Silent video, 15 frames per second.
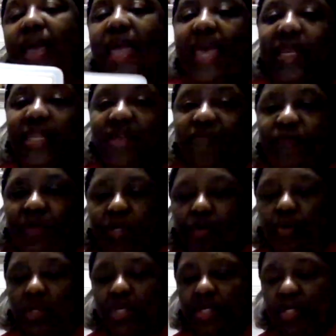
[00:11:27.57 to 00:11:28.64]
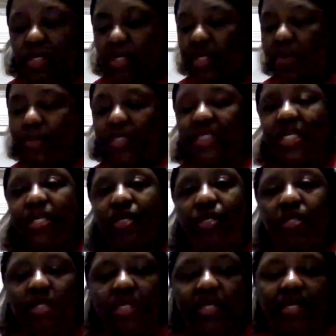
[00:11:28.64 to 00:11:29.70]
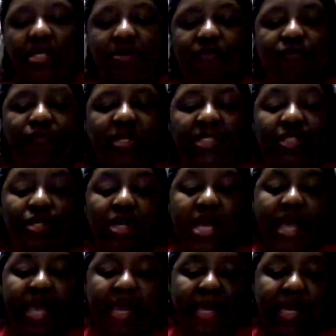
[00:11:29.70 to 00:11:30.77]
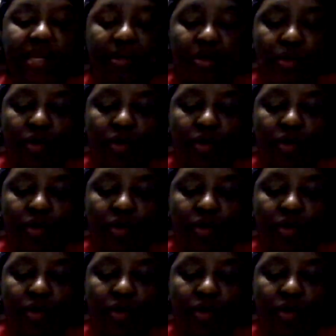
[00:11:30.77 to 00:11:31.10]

And they feel good. I'm going to tell you that it fits in your hand